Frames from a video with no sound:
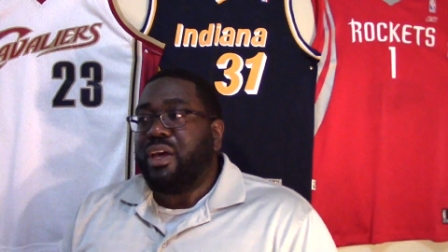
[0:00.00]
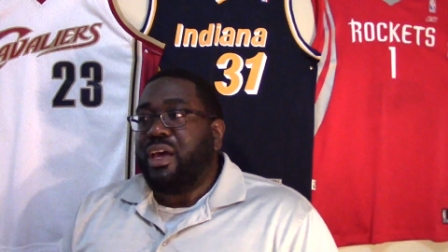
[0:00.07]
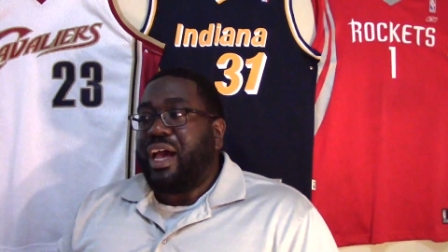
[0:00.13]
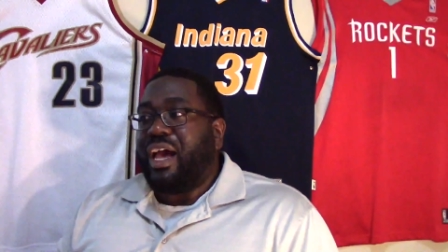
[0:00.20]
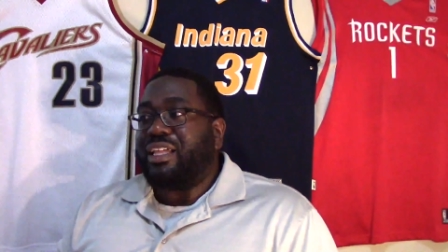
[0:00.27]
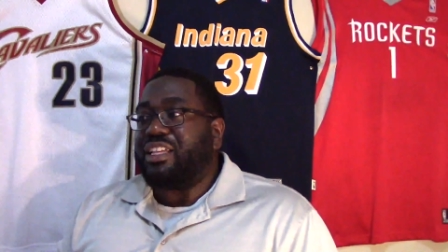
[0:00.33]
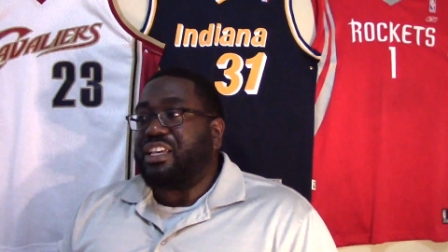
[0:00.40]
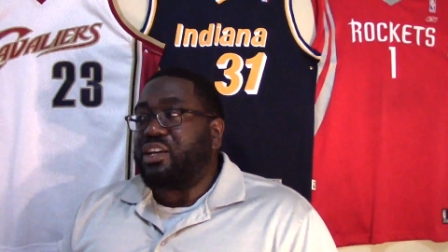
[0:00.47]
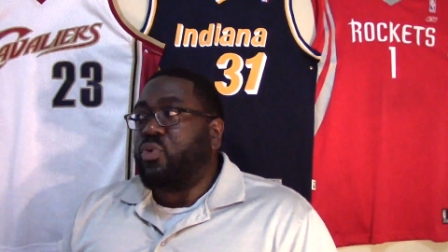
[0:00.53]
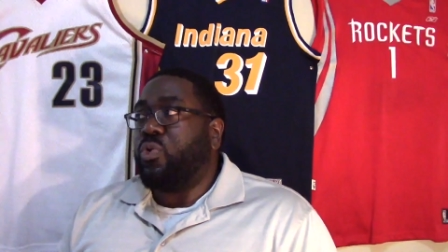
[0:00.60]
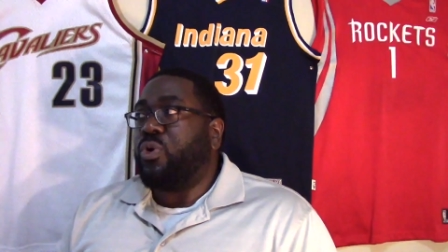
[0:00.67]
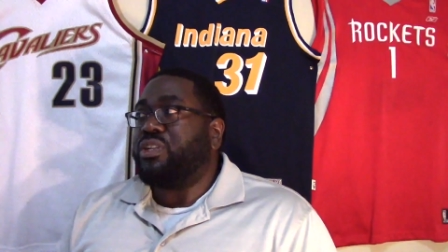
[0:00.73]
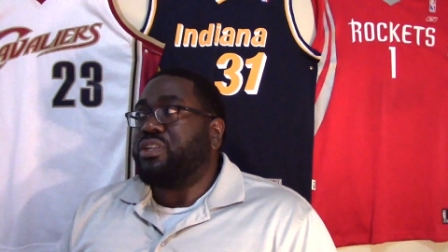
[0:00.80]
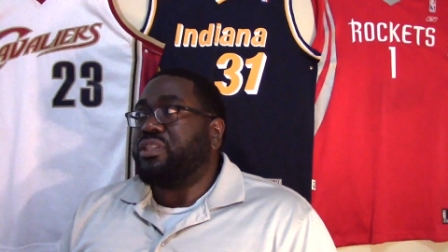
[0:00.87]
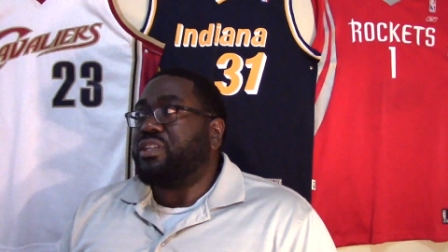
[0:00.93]
I think
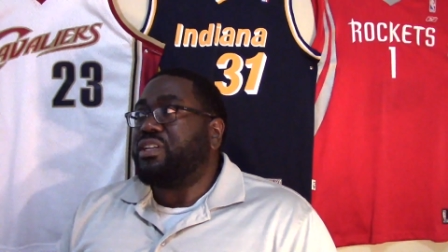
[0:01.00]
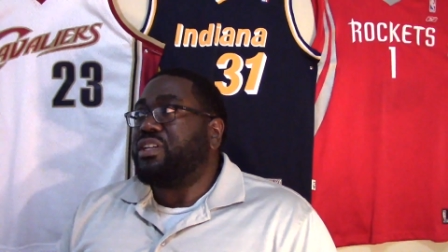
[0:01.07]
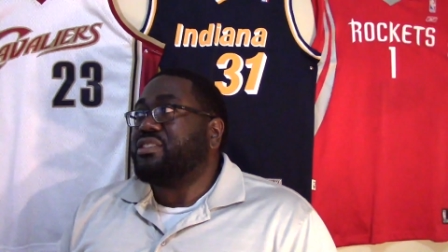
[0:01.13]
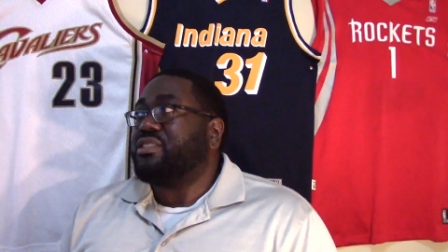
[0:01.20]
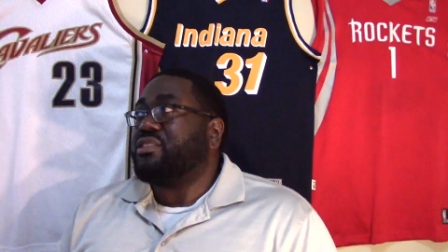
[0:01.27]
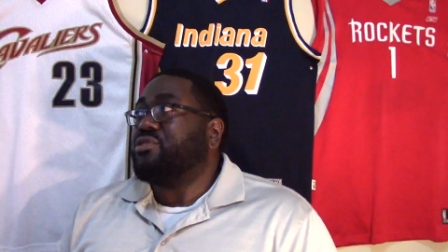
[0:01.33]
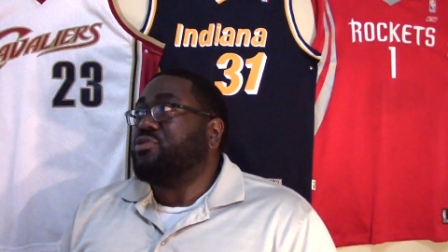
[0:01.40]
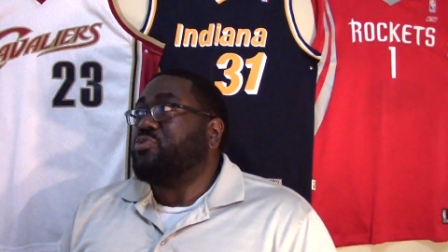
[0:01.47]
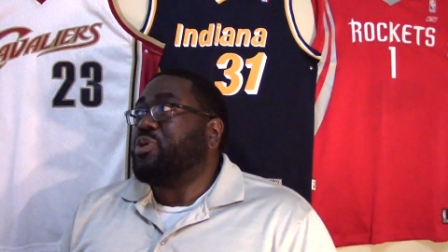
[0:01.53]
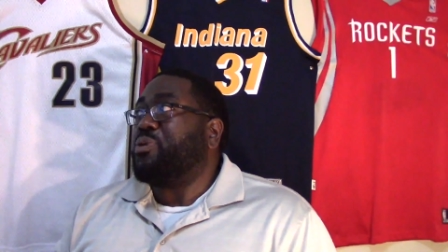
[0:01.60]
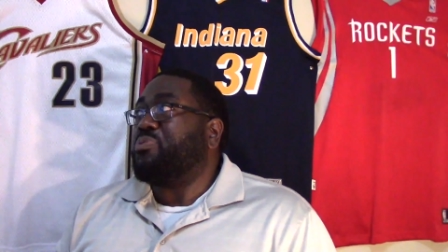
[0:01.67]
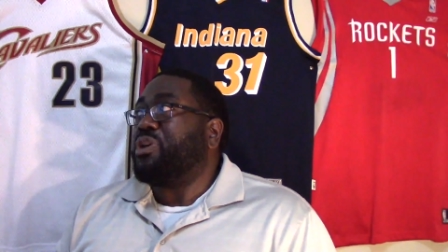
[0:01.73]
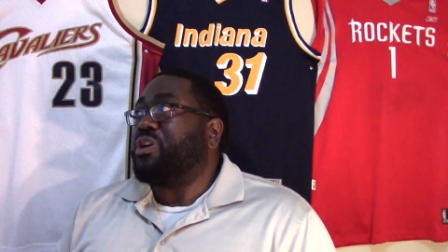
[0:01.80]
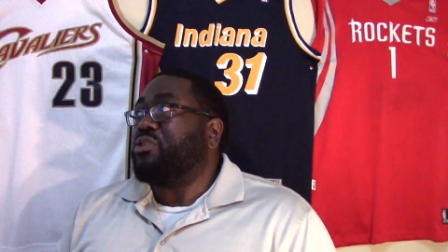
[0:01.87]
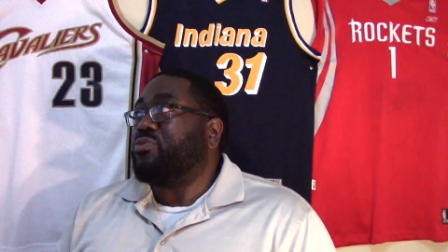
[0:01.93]
Courtney Lee is a little bit
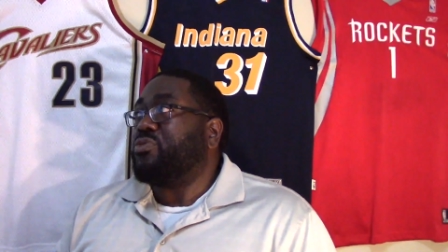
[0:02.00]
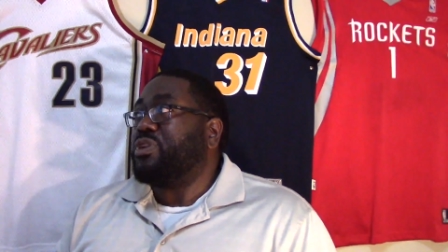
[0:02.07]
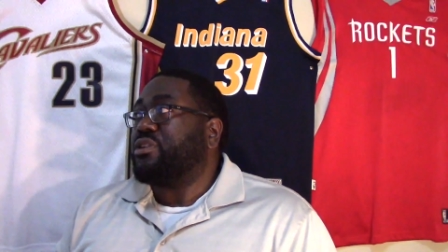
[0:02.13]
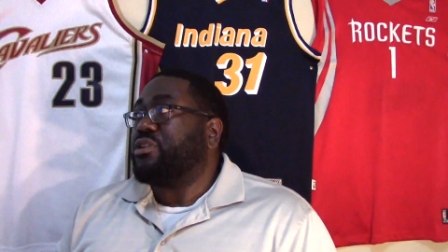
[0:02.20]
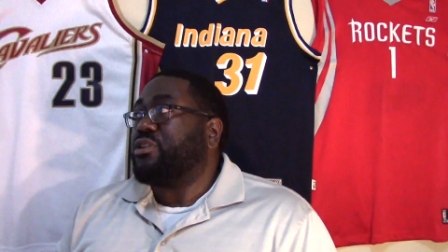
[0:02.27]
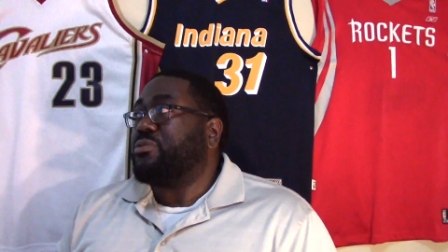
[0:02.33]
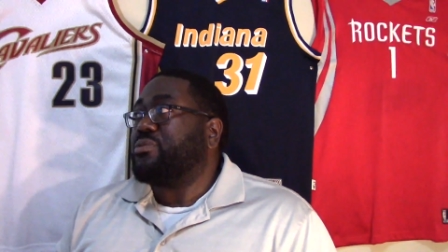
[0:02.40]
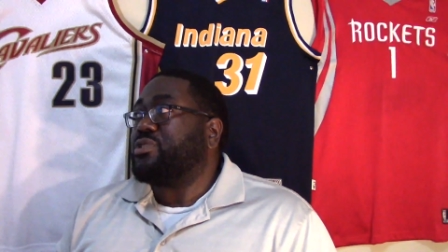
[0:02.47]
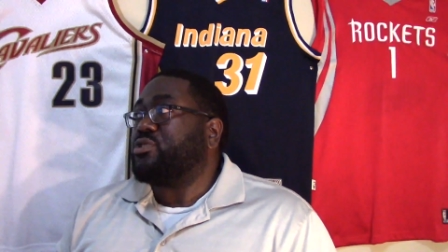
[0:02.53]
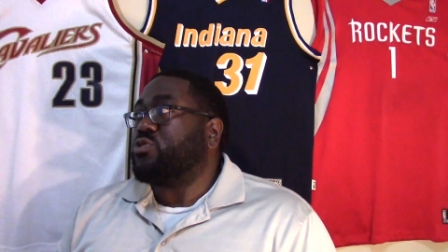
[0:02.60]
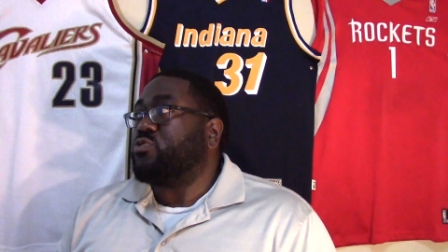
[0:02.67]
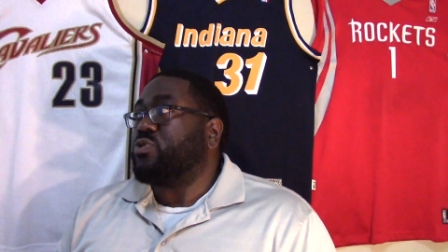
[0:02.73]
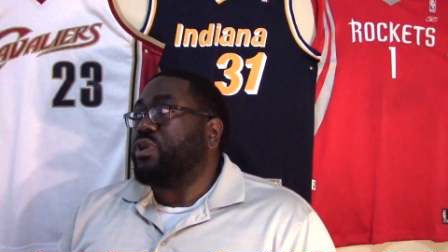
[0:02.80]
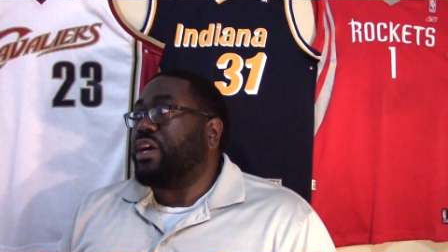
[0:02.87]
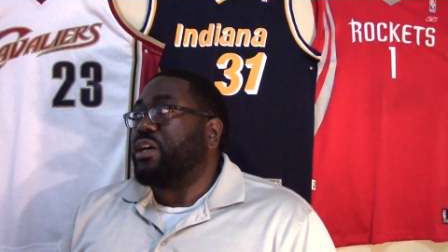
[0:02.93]
better when it comes to
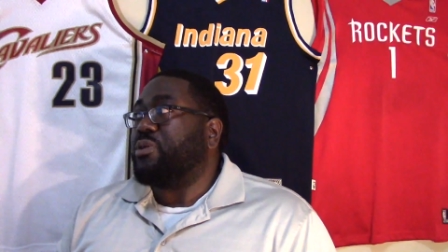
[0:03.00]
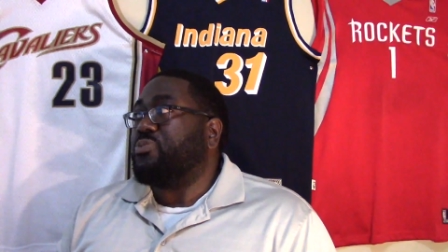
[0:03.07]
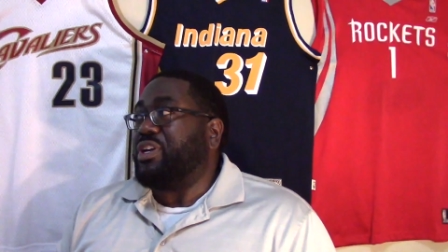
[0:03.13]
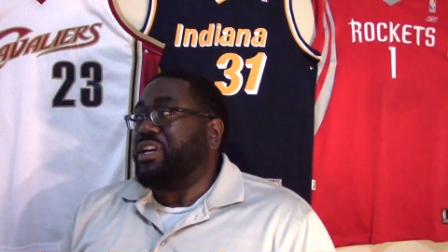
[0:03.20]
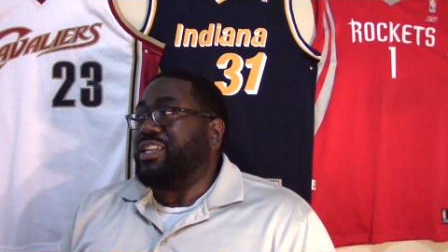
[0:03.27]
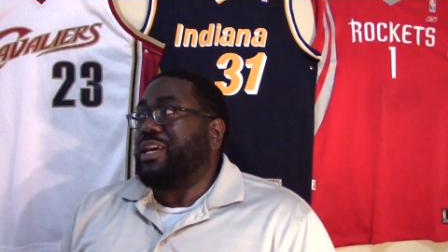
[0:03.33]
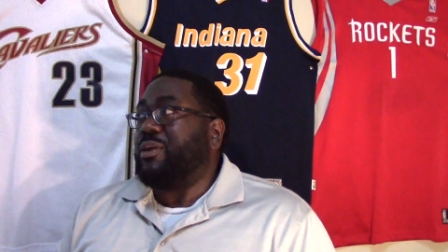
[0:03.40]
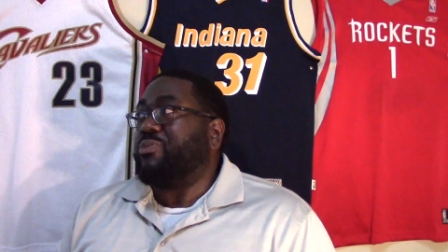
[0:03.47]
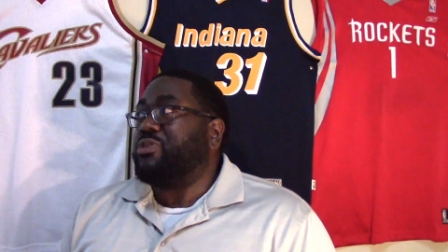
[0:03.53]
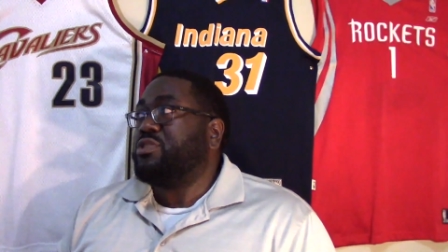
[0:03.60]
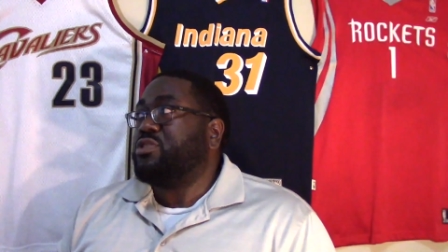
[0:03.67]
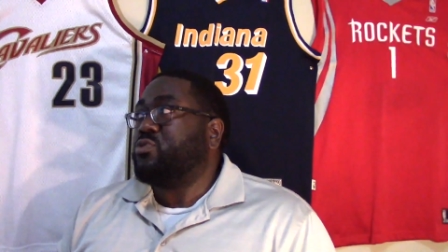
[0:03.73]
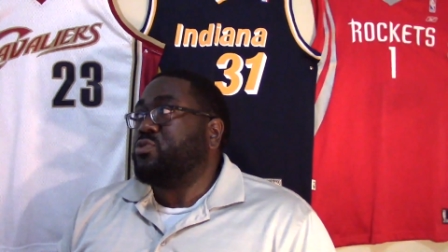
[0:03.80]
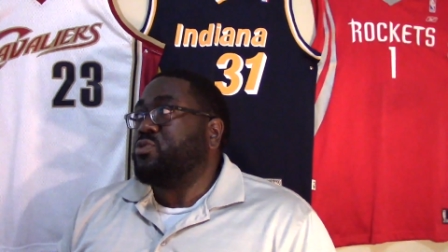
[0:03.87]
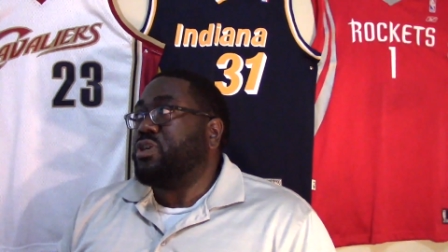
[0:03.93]
like being able
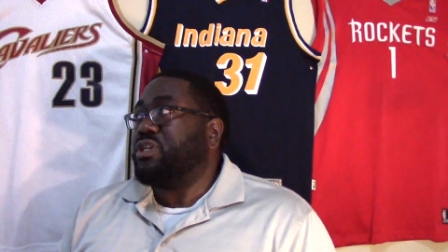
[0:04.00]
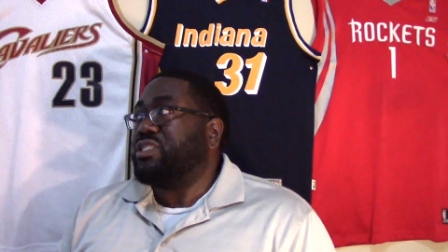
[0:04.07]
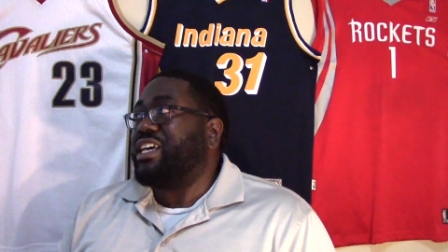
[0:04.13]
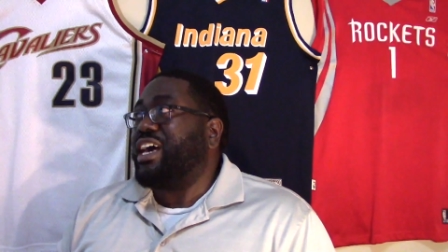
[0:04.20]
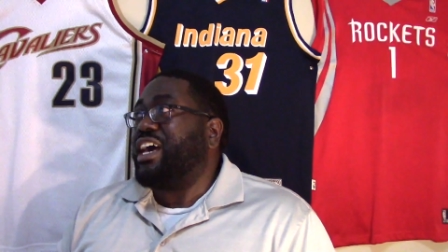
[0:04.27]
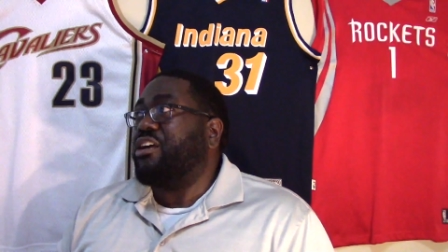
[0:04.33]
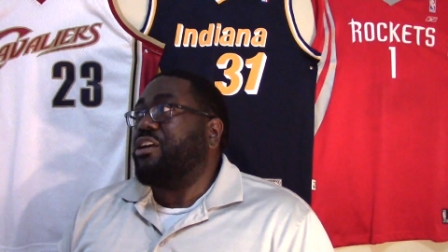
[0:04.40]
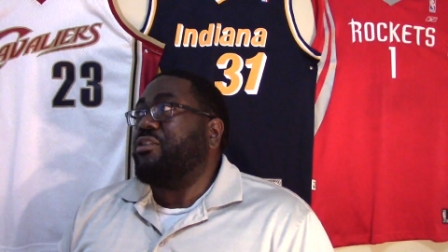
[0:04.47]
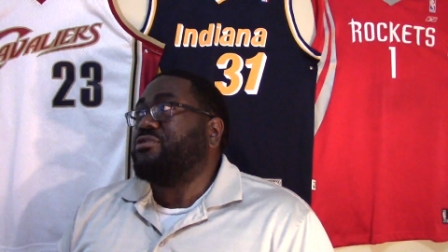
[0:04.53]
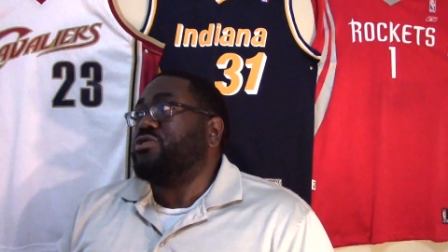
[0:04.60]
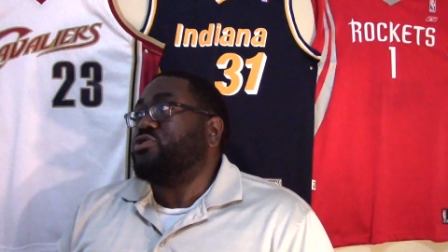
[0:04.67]
to attack off the